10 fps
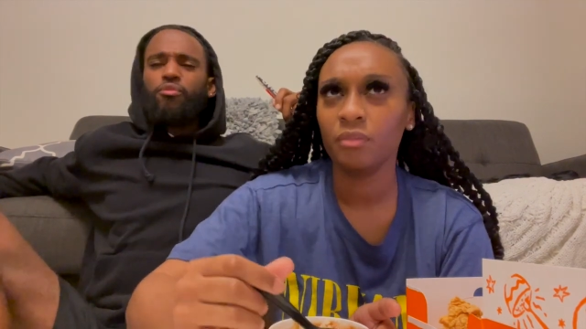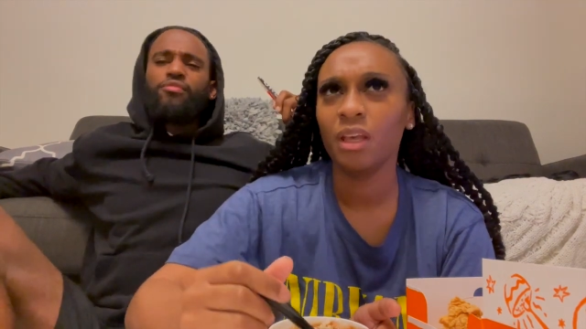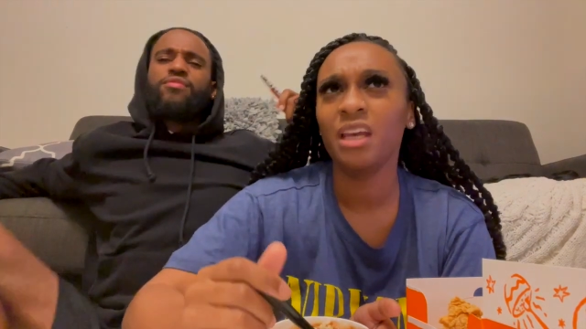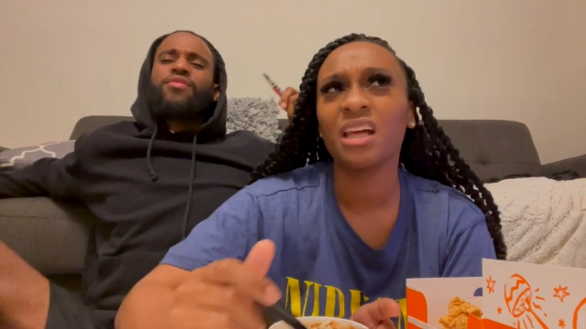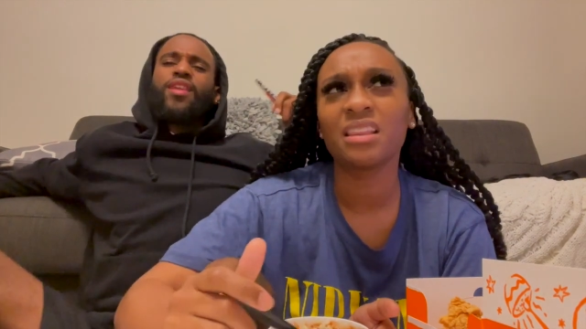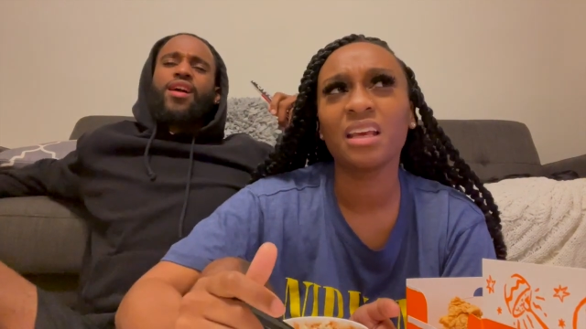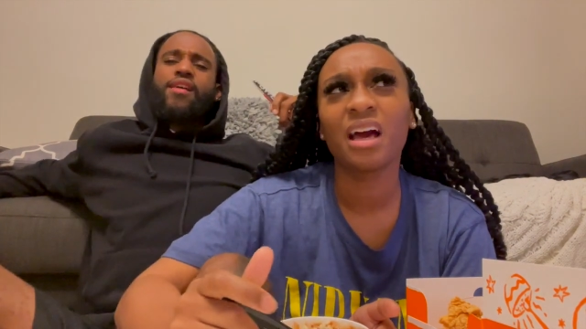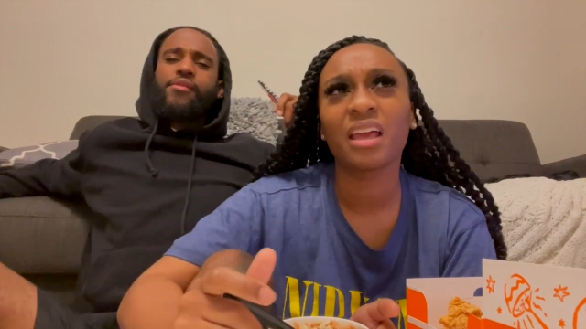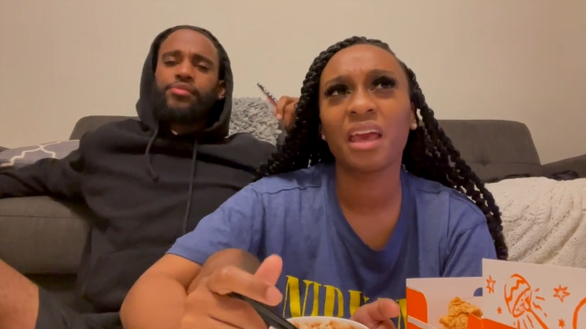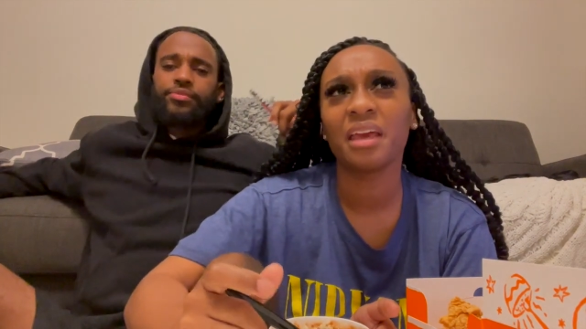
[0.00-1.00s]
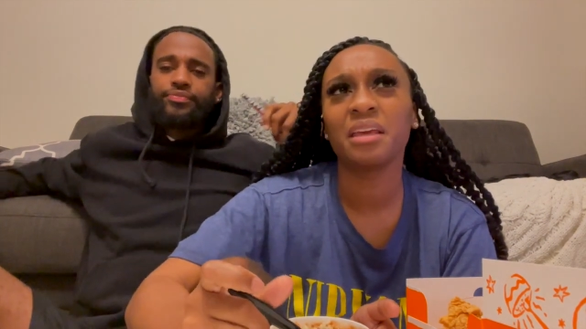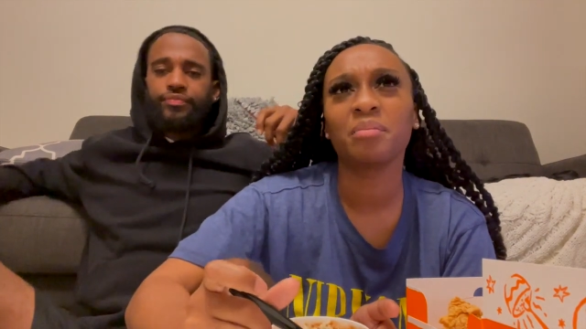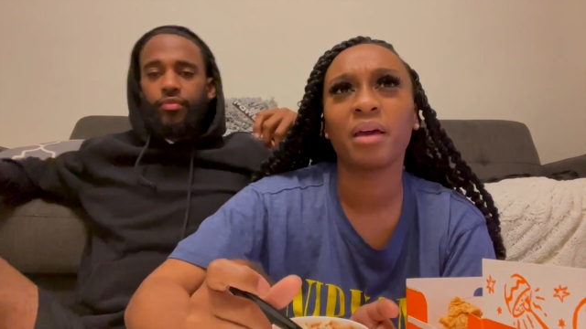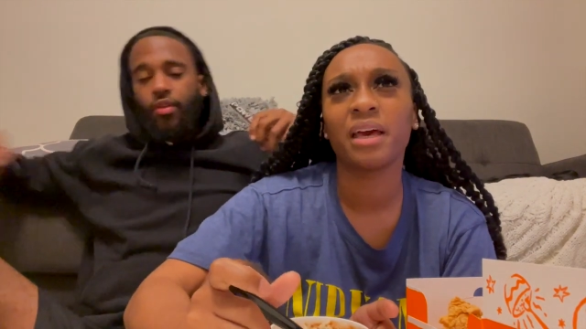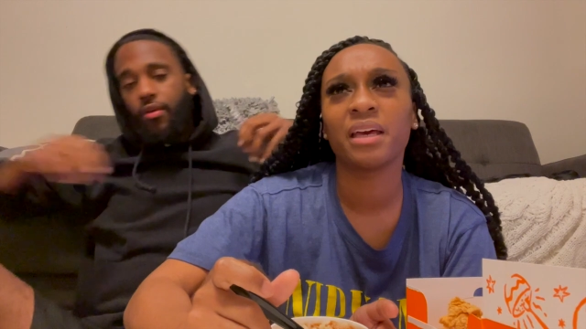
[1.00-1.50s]
Speaker 1: And I think I
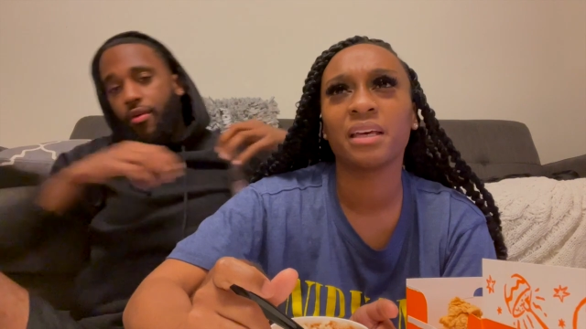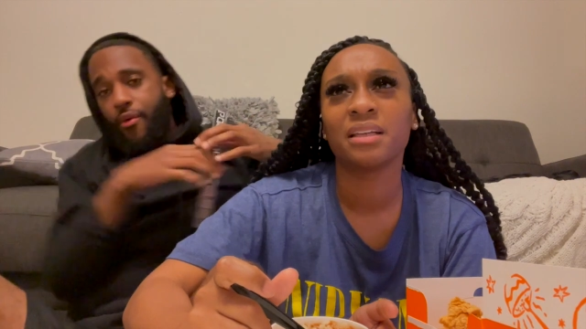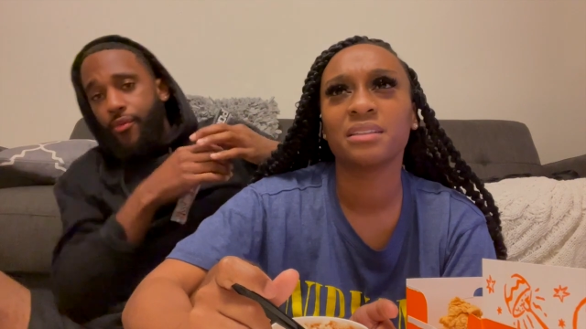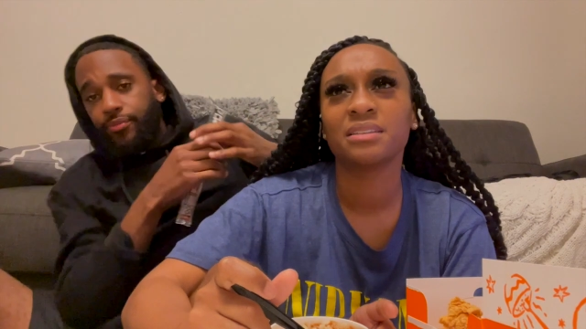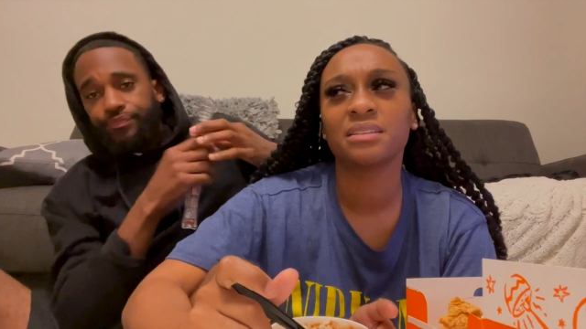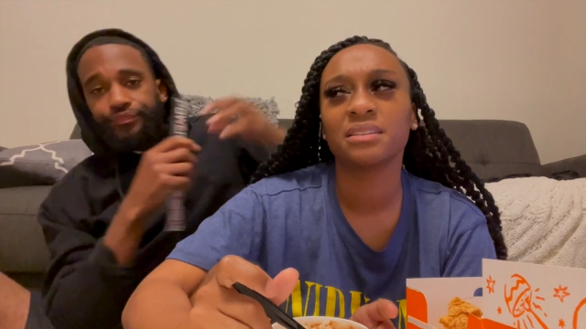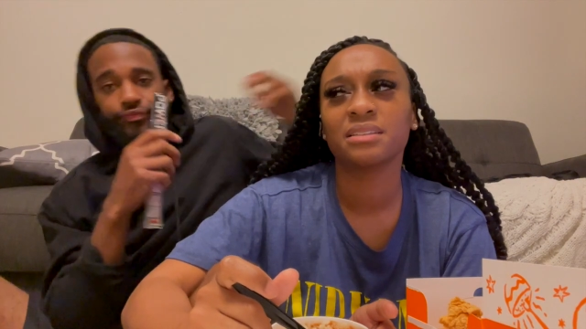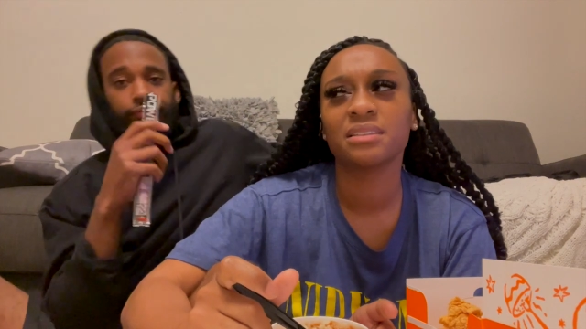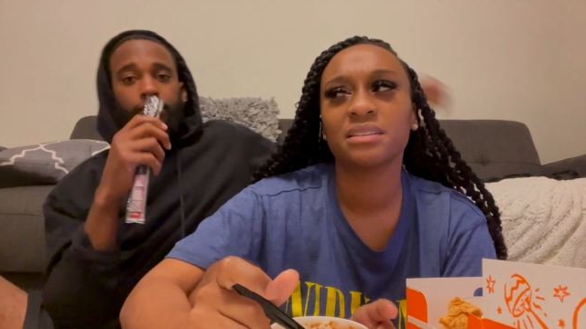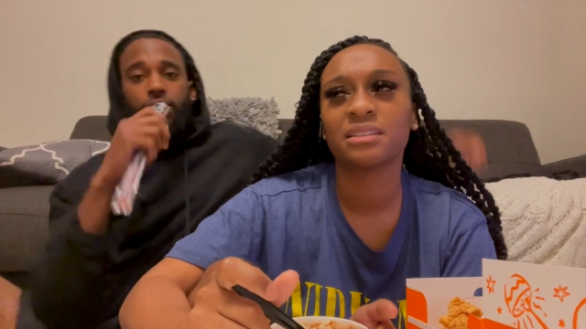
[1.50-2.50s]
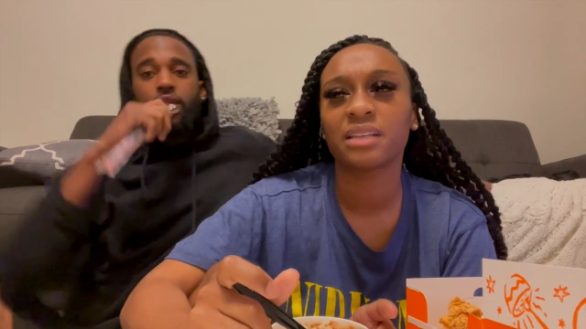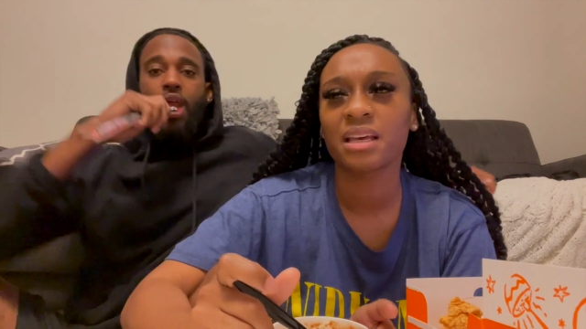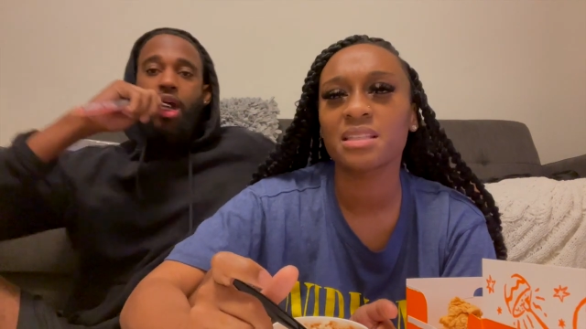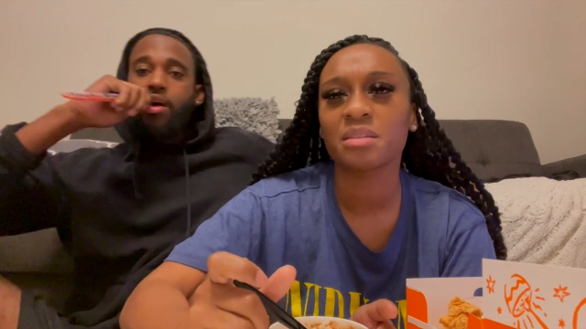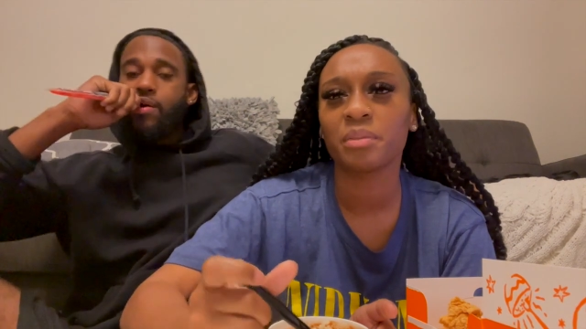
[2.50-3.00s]
came at
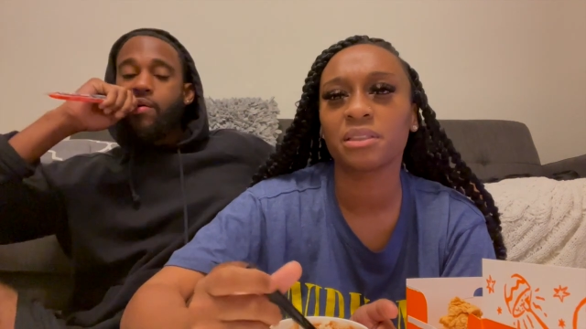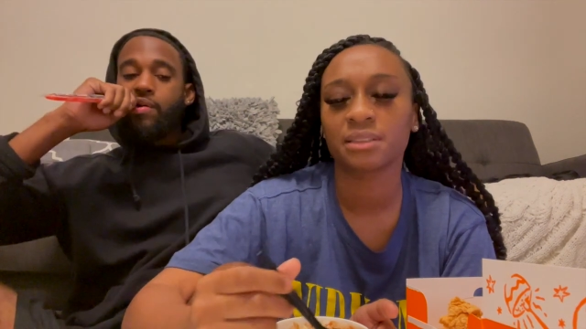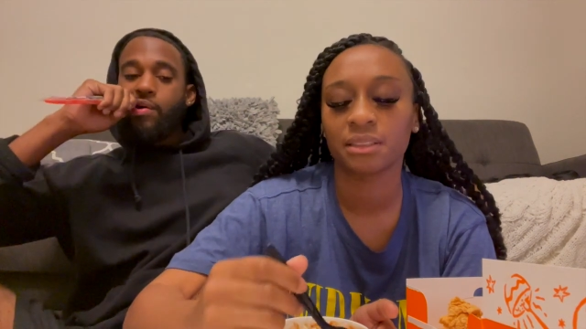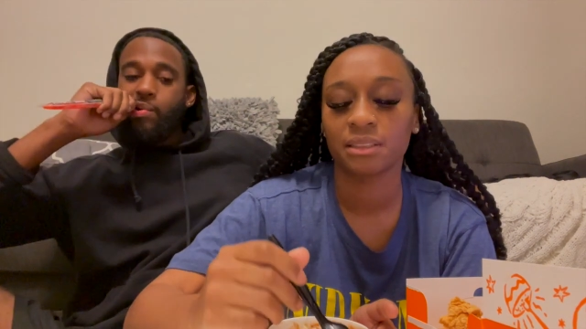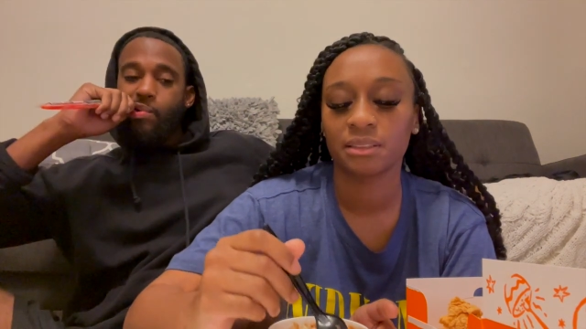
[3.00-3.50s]
second semester,